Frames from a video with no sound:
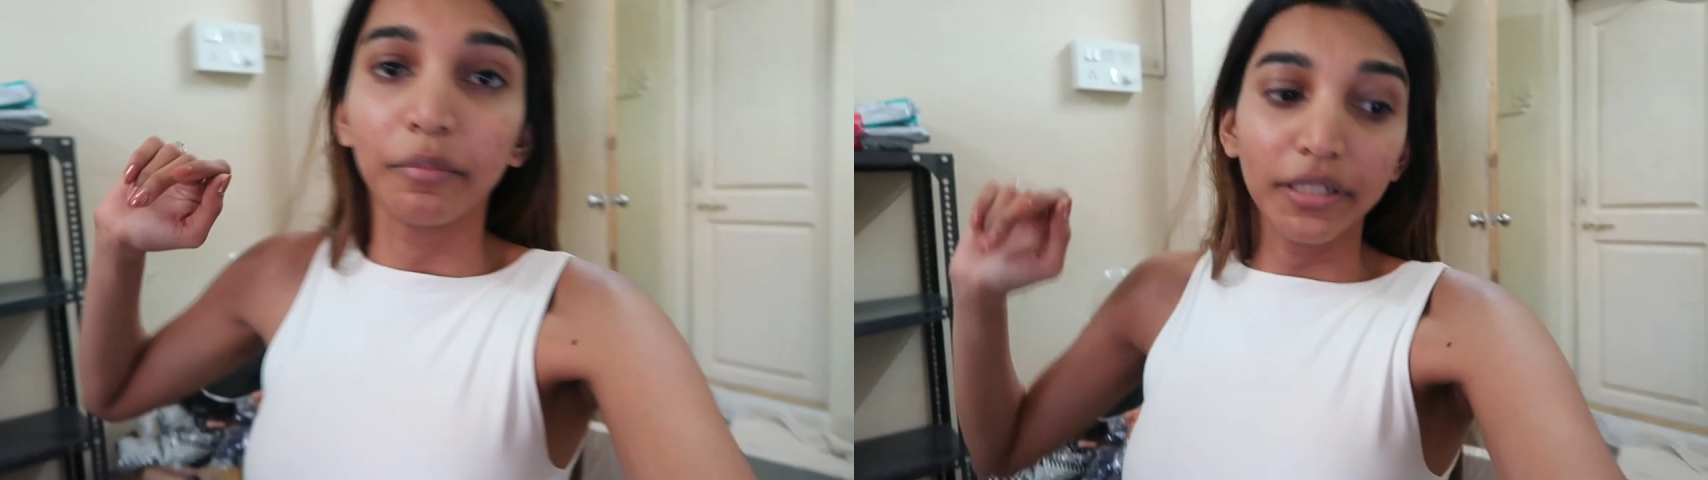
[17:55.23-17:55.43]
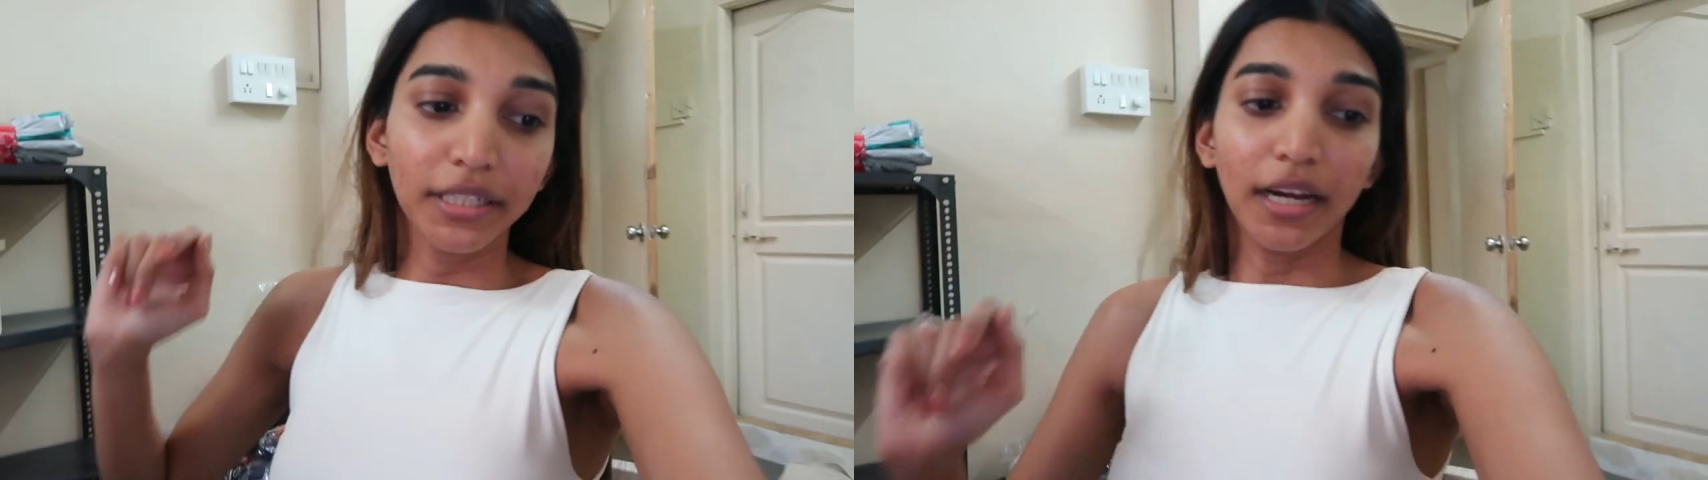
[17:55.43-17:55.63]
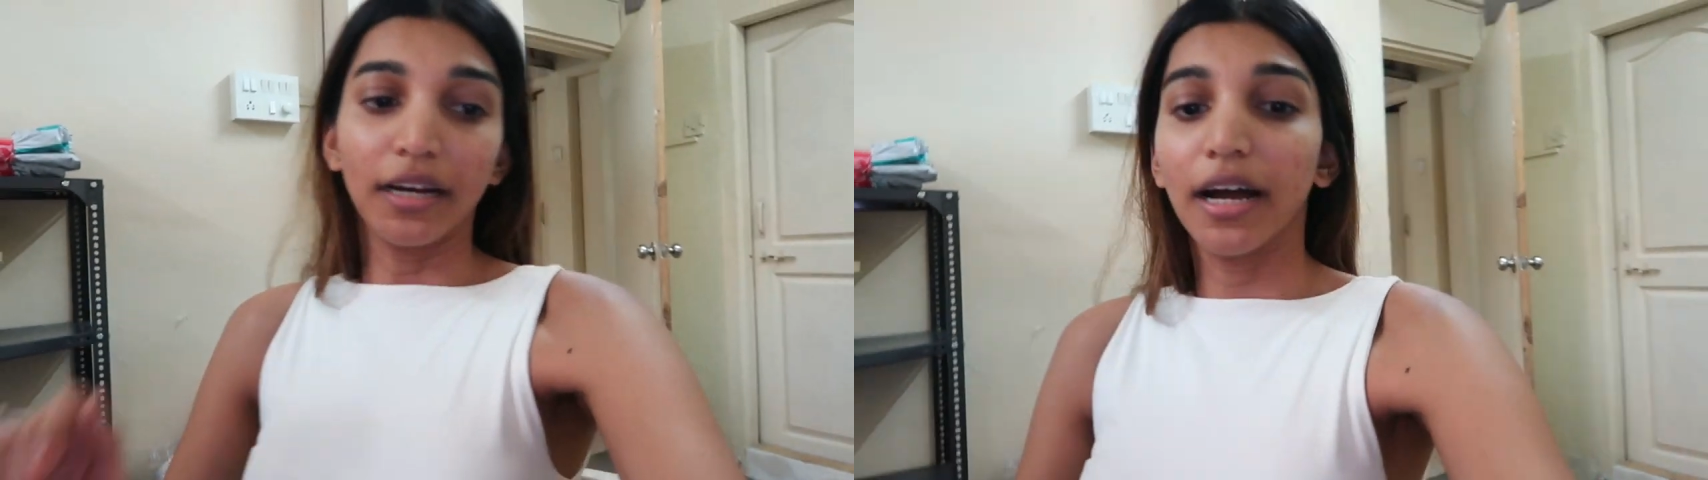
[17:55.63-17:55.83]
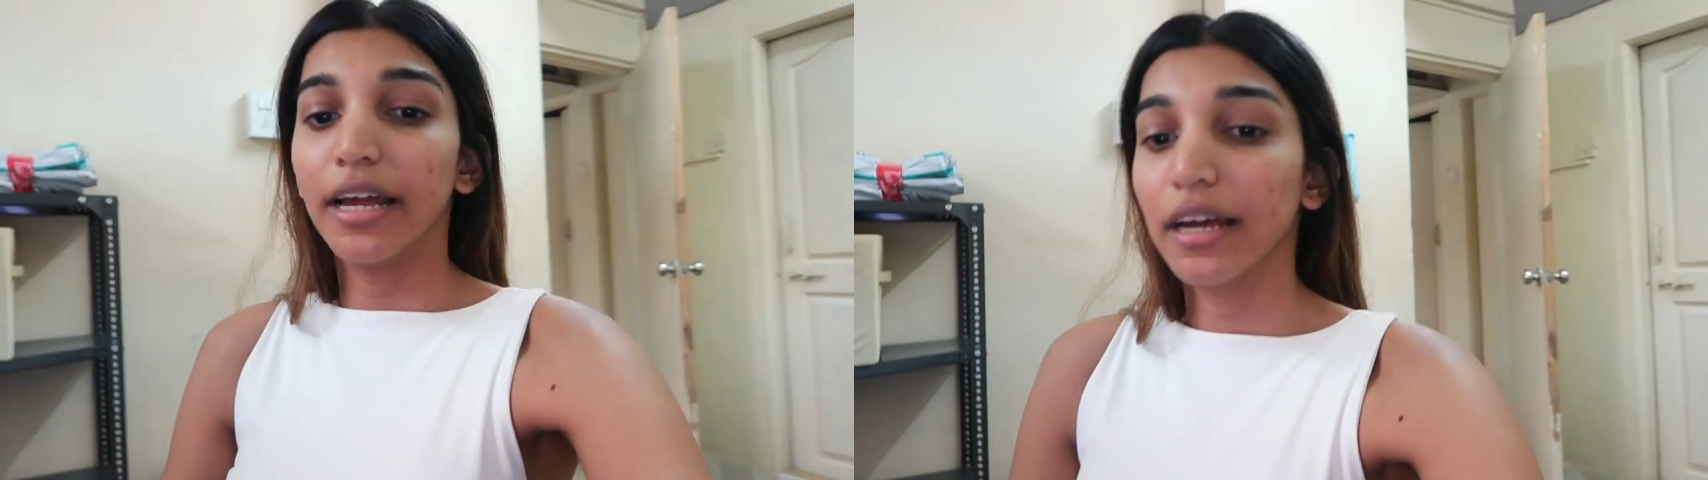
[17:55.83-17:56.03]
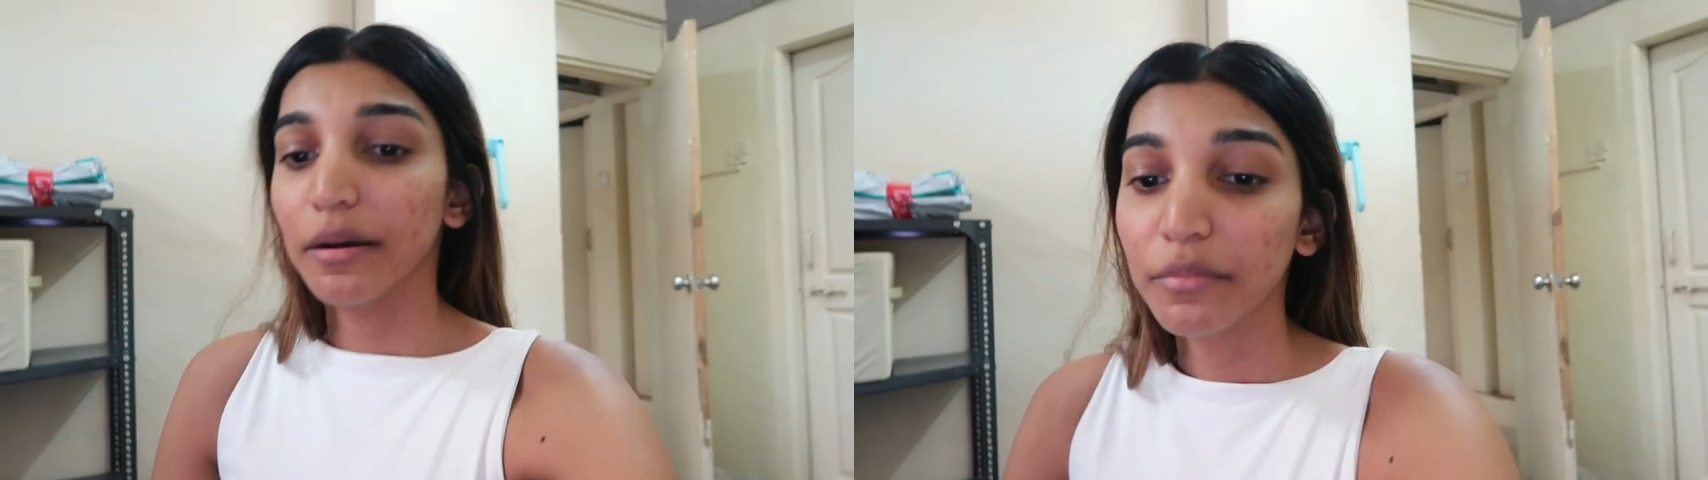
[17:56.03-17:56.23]
But yeah,
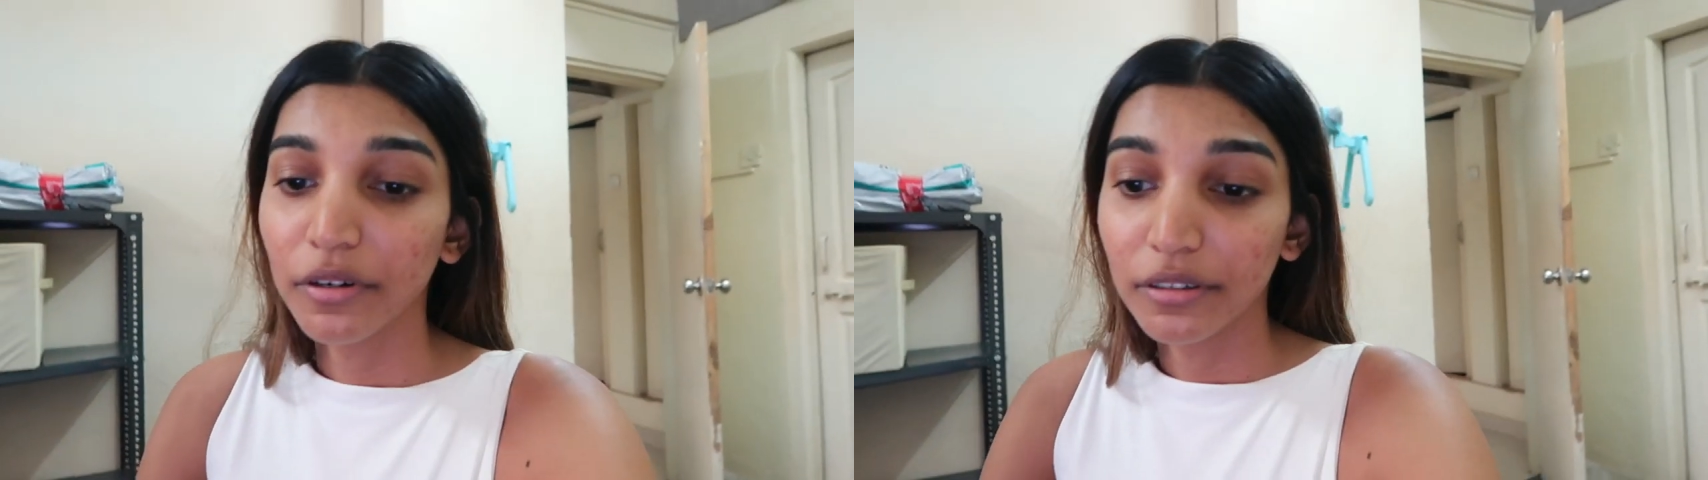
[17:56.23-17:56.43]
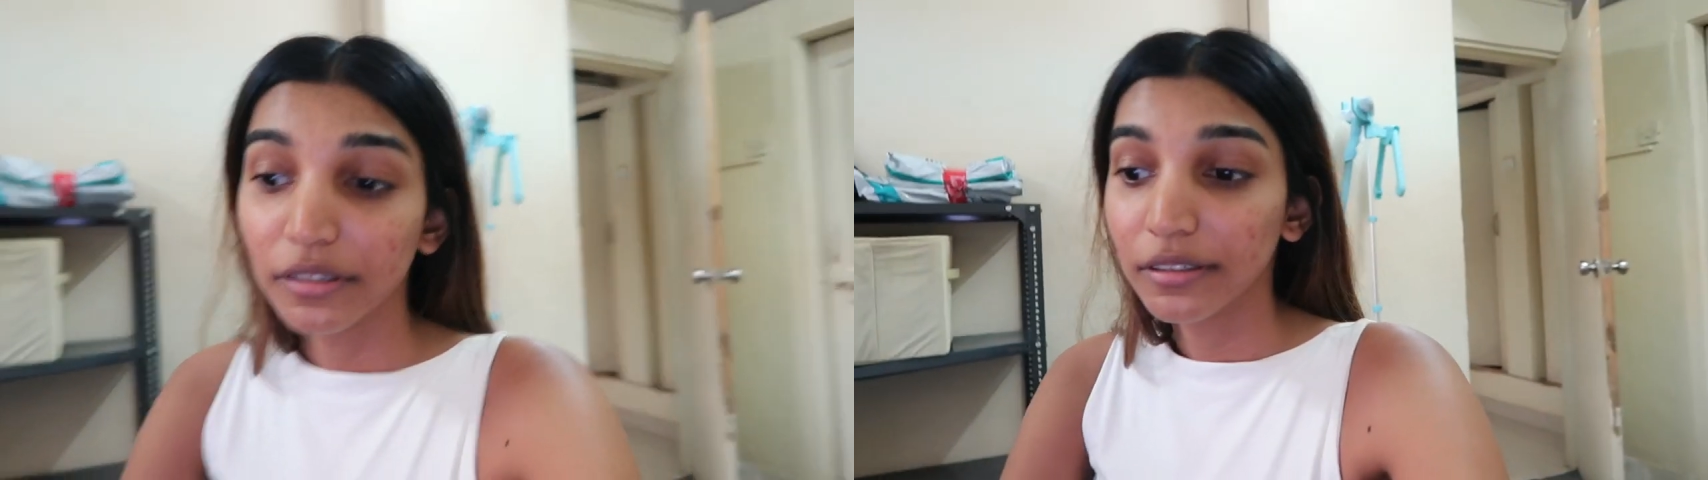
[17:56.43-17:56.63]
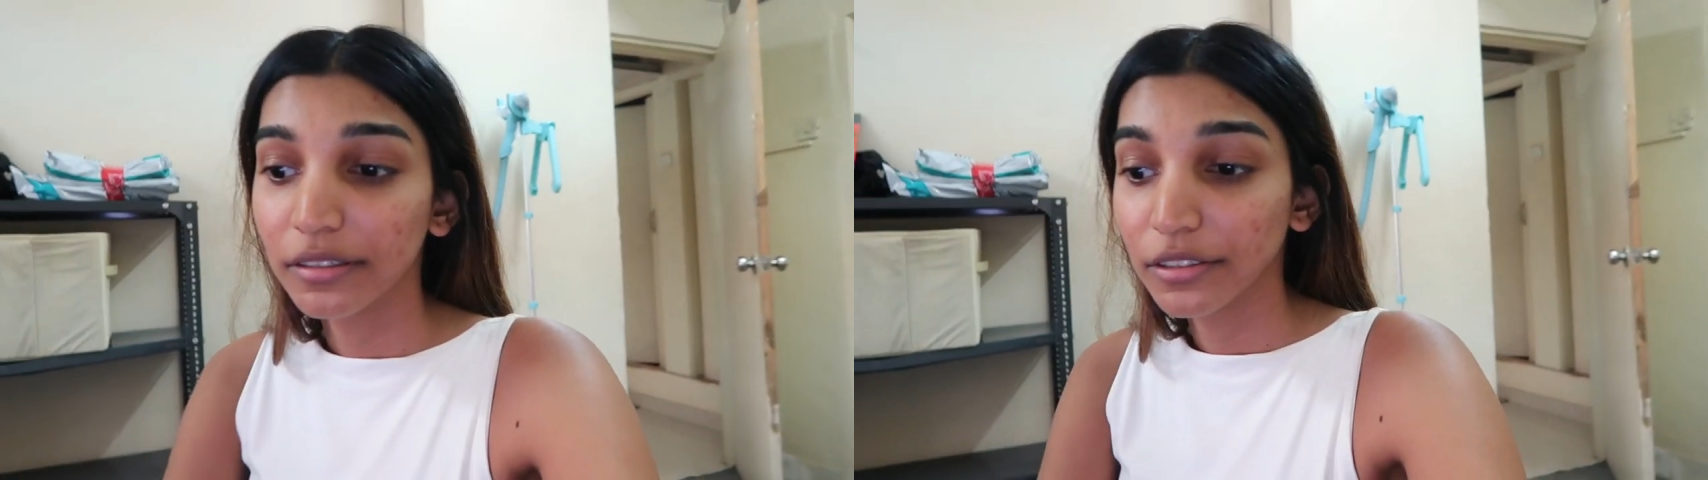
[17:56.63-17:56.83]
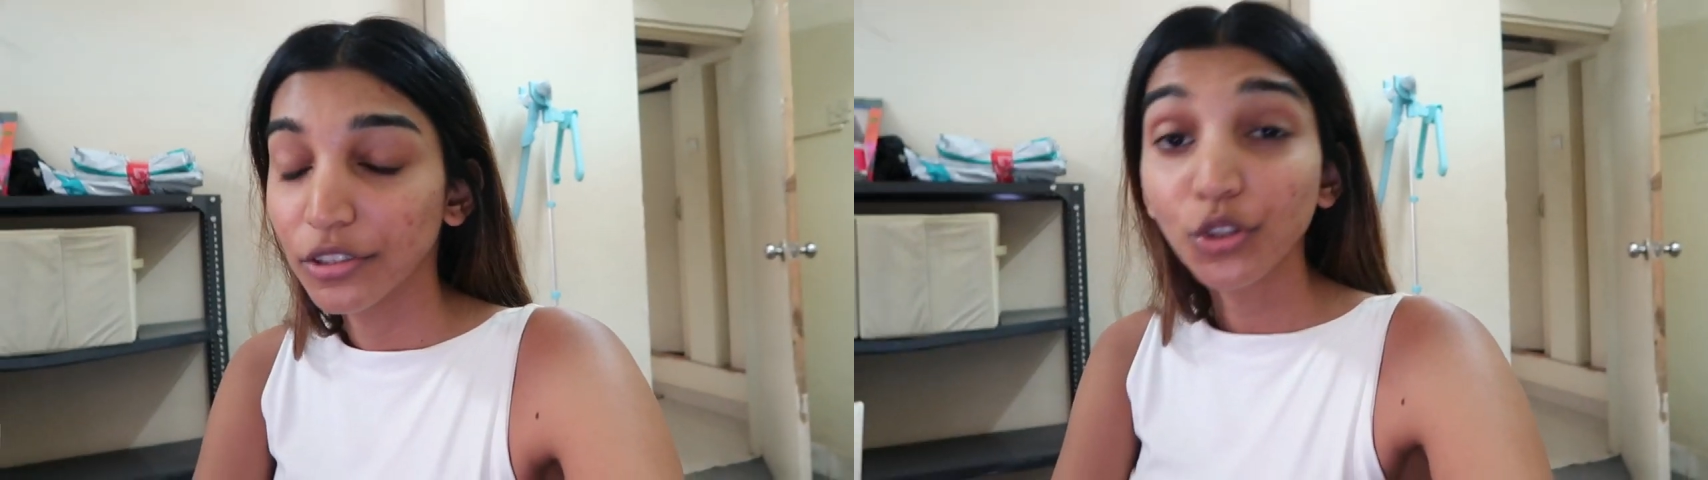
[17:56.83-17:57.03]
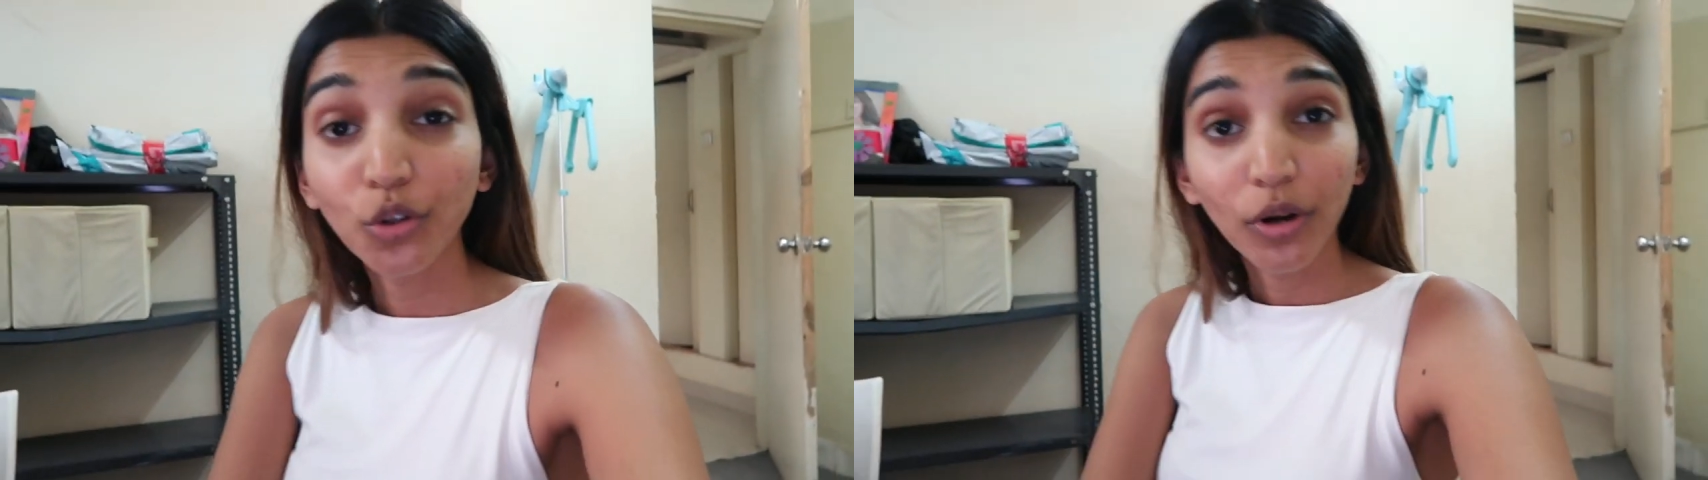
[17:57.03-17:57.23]
I am just